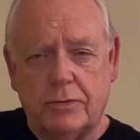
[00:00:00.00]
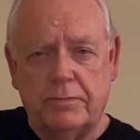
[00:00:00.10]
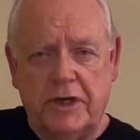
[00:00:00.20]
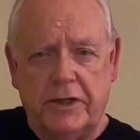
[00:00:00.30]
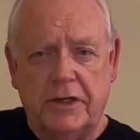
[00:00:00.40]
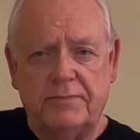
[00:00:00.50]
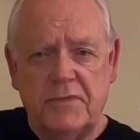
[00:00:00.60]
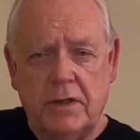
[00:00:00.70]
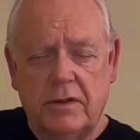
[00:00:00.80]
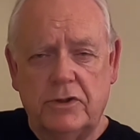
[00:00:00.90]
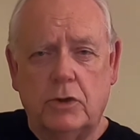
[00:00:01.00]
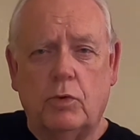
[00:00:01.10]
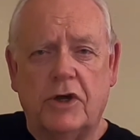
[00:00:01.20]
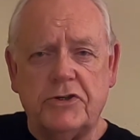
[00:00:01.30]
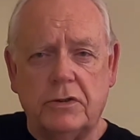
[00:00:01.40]
media. You're
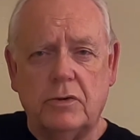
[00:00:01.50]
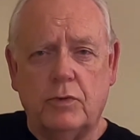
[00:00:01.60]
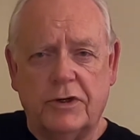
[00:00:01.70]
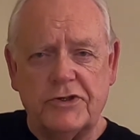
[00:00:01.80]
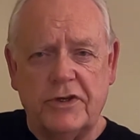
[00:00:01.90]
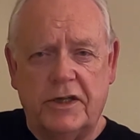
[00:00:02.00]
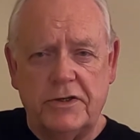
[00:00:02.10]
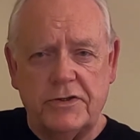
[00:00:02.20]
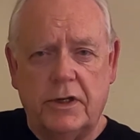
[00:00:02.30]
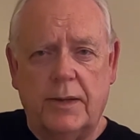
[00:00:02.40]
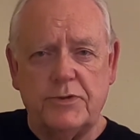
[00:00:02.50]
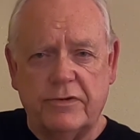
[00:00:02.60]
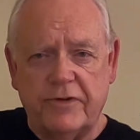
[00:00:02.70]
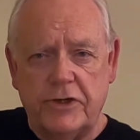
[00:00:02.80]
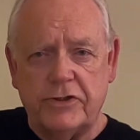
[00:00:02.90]
watching the Work Studies and
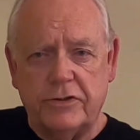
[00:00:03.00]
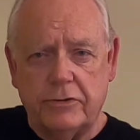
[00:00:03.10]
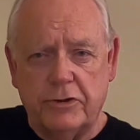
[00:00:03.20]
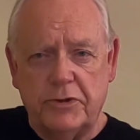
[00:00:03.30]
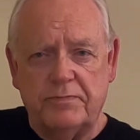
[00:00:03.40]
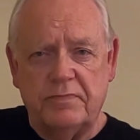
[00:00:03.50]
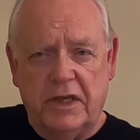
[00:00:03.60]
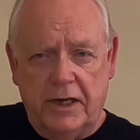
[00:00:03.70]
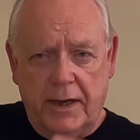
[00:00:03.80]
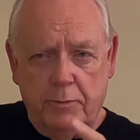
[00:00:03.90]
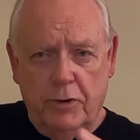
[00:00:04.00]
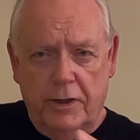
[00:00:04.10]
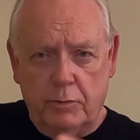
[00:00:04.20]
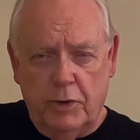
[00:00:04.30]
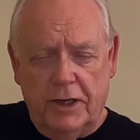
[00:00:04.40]
Observation Group, and I'm
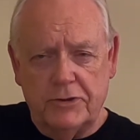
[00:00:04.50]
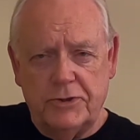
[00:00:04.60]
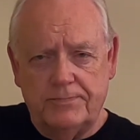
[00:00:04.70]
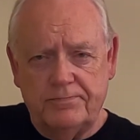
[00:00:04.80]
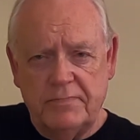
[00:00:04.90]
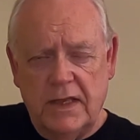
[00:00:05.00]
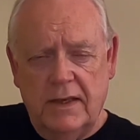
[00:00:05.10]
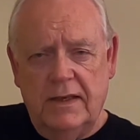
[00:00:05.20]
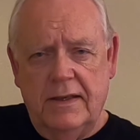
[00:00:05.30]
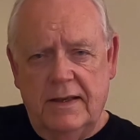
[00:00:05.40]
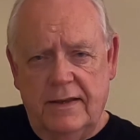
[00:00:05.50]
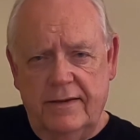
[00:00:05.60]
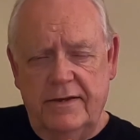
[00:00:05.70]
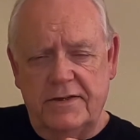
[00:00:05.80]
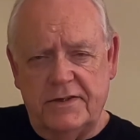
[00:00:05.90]
Ron Welch.
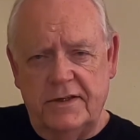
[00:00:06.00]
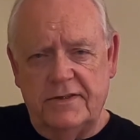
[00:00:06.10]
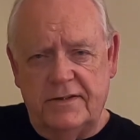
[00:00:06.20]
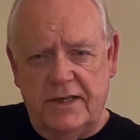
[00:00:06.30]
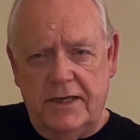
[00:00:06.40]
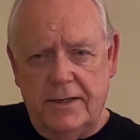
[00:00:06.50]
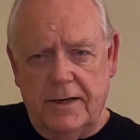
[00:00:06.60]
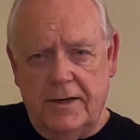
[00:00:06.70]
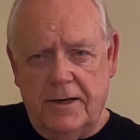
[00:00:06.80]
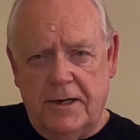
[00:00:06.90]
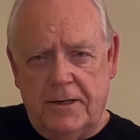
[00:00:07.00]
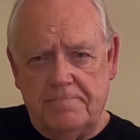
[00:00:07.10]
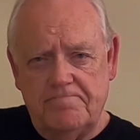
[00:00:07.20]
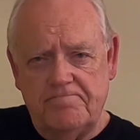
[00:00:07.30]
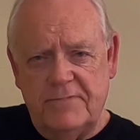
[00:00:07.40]
This is the
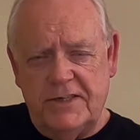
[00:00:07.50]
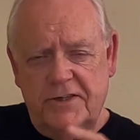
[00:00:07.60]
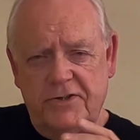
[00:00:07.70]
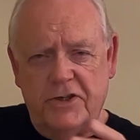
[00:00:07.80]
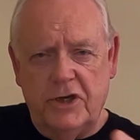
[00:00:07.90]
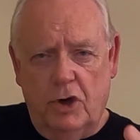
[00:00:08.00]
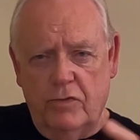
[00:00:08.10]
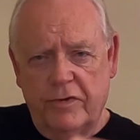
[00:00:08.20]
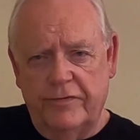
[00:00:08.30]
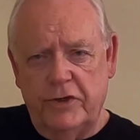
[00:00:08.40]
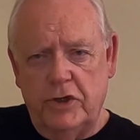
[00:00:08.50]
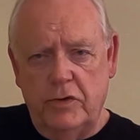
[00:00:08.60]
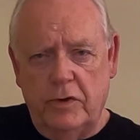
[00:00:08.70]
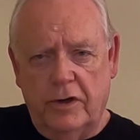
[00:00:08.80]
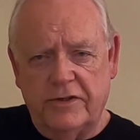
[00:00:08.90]

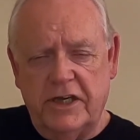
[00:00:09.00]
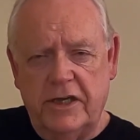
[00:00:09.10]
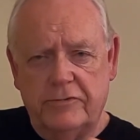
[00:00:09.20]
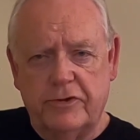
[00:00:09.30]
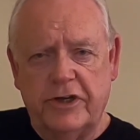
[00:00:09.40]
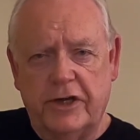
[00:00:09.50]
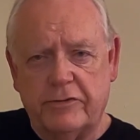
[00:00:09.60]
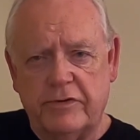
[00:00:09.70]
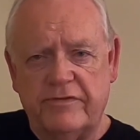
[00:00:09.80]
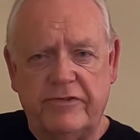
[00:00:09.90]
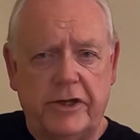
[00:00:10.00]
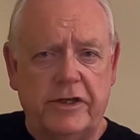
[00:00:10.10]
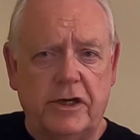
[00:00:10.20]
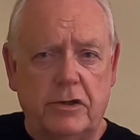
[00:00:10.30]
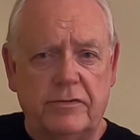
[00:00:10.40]
overview or the introductory
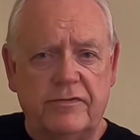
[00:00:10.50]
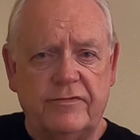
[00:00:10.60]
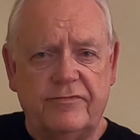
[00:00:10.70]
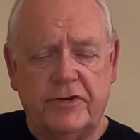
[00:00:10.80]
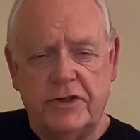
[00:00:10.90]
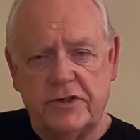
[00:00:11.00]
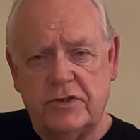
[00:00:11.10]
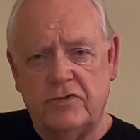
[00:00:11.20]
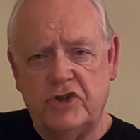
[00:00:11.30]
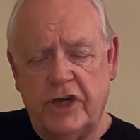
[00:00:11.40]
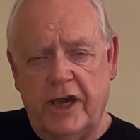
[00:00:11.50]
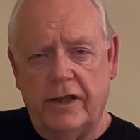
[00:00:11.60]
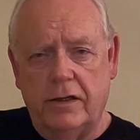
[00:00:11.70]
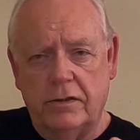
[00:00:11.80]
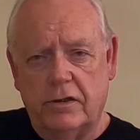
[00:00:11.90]
video for this
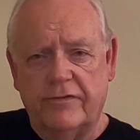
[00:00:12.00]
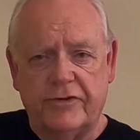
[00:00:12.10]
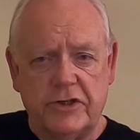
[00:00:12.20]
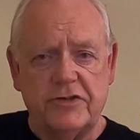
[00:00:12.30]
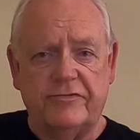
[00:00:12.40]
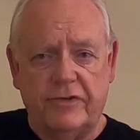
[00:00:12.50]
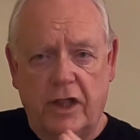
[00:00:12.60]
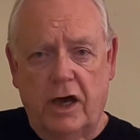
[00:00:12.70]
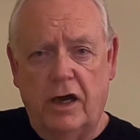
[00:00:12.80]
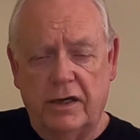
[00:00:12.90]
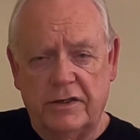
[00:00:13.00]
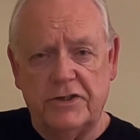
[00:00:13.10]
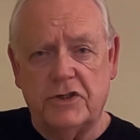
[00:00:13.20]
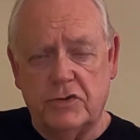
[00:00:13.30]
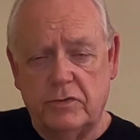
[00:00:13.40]
channel or for this vlog. And
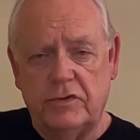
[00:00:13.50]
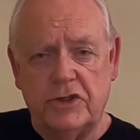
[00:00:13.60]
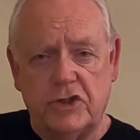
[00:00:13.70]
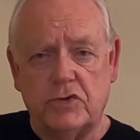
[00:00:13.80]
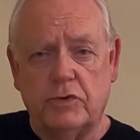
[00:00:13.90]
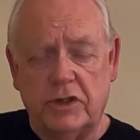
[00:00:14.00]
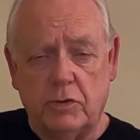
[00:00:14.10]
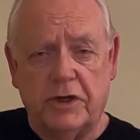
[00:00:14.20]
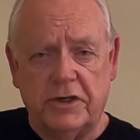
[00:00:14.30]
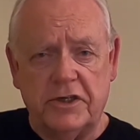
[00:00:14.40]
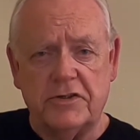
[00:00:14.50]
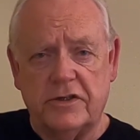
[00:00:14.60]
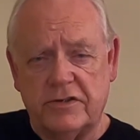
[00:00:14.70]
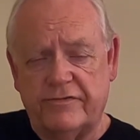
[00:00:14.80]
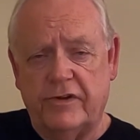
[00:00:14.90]
this is really what it is.
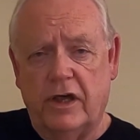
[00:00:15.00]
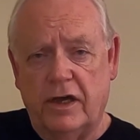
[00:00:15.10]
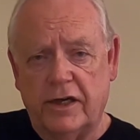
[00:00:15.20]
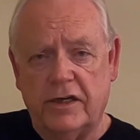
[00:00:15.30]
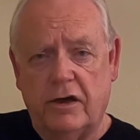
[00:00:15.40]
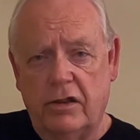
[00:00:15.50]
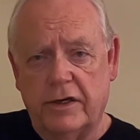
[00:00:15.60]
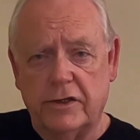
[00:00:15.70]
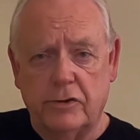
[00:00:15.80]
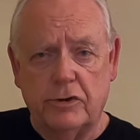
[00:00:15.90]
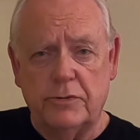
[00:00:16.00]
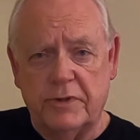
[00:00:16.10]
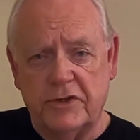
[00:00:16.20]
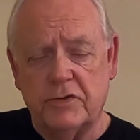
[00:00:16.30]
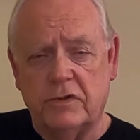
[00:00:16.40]
It's a vlog. I call it a group,
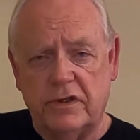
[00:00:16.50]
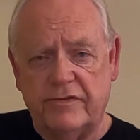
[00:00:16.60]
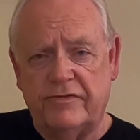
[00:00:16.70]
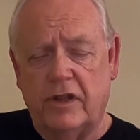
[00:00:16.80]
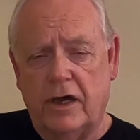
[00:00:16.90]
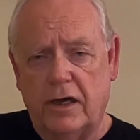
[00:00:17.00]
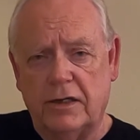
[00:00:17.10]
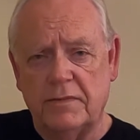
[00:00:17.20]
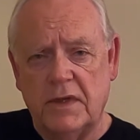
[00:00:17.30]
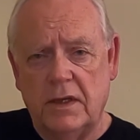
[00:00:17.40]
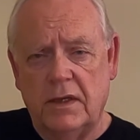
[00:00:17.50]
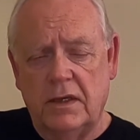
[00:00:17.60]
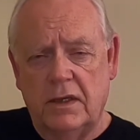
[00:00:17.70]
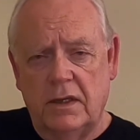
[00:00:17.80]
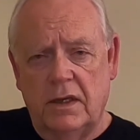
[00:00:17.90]
but it's really a vlog.
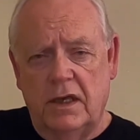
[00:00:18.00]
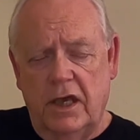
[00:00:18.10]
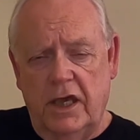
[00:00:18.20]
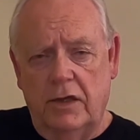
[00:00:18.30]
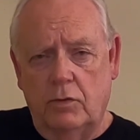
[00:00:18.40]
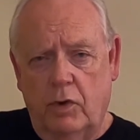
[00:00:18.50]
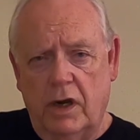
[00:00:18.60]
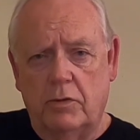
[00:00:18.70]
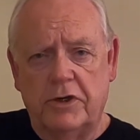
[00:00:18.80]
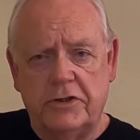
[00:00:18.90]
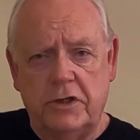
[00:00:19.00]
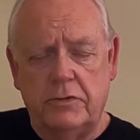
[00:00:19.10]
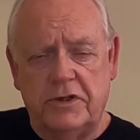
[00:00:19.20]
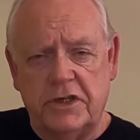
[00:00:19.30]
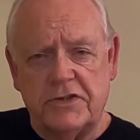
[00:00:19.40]
And what I want to do
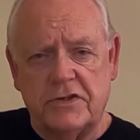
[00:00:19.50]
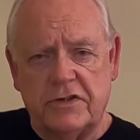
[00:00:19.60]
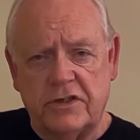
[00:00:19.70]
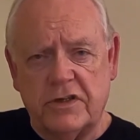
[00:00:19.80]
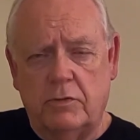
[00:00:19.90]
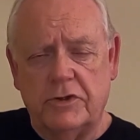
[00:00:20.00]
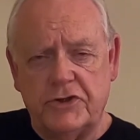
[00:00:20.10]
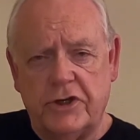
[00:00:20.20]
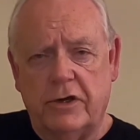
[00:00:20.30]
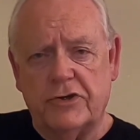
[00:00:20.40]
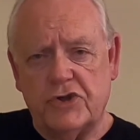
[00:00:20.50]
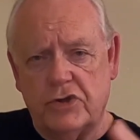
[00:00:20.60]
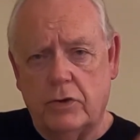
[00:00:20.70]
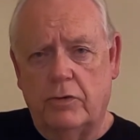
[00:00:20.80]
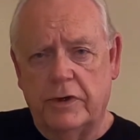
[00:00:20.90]
with this is I want to share a
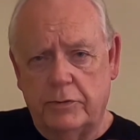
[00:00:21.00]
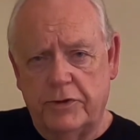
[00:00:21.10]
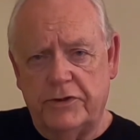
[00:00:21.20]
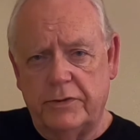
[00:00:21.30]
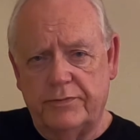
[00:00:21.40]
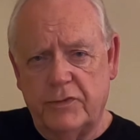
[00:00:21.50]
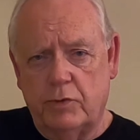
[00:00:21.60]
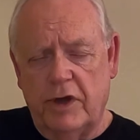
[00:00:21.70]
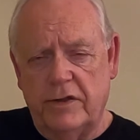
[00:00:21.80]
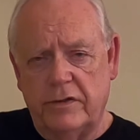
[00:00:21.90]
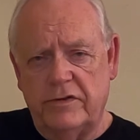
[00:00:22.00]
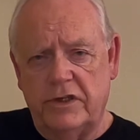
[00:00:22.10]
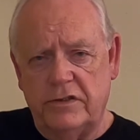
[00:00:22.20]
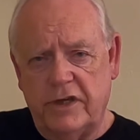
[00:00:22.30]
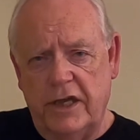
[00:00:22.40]
story with you. Rather
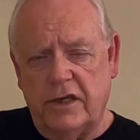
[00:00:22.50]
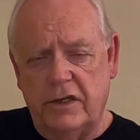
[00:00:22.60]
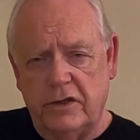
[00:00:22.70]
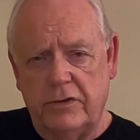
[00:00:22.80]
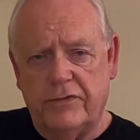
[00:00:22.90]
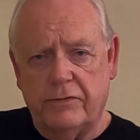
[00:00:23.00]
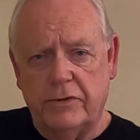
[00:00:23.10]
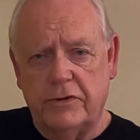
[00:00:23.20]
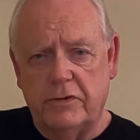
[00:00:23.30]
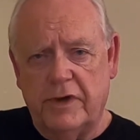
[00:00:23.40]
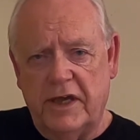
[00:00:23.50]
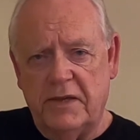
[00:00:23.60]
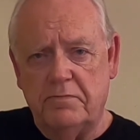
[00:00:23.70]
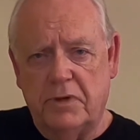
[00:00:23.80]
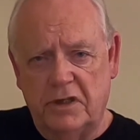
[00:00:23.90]
than taking you through
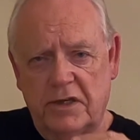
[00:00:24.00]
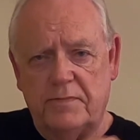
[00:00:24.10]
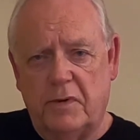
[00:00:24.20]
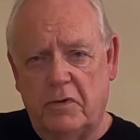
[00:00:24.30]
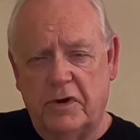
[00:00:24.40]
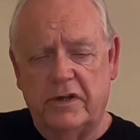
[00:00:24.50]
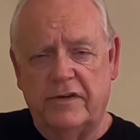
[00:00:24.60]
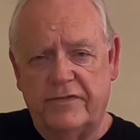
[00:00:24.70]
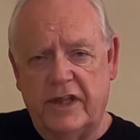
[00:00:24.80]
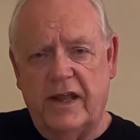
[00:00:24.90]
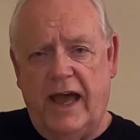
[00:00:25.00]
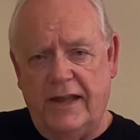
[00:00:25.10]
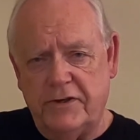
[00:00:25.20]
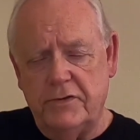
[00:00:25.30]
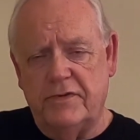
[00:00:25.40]
a bullet point of that
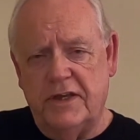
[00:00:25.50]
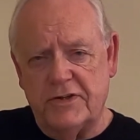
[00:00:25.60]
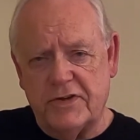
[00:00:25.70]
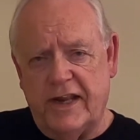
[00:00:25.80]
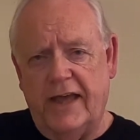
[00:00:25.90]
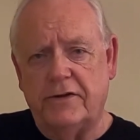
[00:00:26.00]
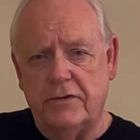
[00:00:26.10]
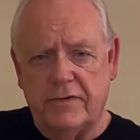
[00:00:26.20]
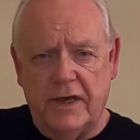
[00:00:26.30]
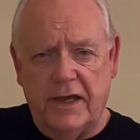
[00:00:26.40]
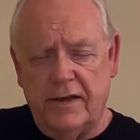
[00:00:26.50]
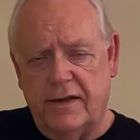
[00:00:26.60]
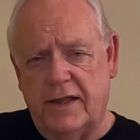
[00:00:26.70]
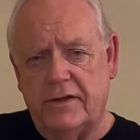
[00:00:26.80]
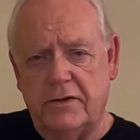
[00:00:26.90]
I do this and I do that and
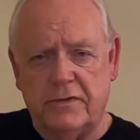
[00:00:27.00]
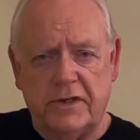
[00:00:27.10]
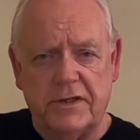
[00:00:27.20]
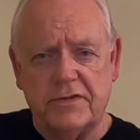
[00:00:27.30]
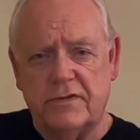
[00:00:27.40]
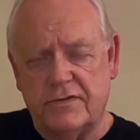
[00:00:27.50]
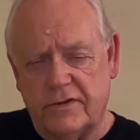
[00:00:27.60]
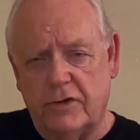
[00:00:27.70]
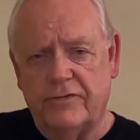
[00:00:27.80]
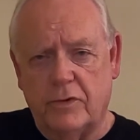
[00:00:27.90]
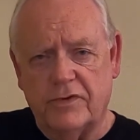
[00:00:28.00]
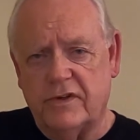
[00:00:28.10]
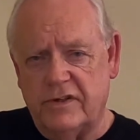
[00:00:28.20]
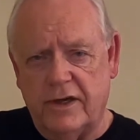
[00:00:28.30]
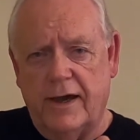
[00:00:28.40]
I do this and so forth
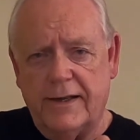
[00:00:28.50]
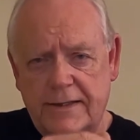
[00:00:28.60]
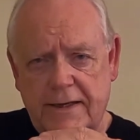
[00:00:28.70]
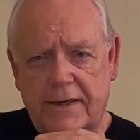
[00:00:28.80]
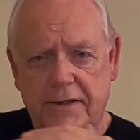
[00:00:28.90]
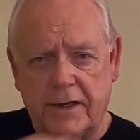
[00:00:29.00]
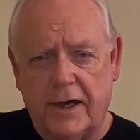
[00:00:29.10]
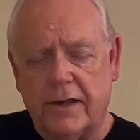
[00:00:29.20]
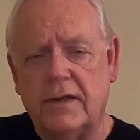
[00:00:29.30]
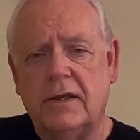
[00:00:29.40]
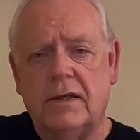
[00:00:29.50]
and yada, yada, yada,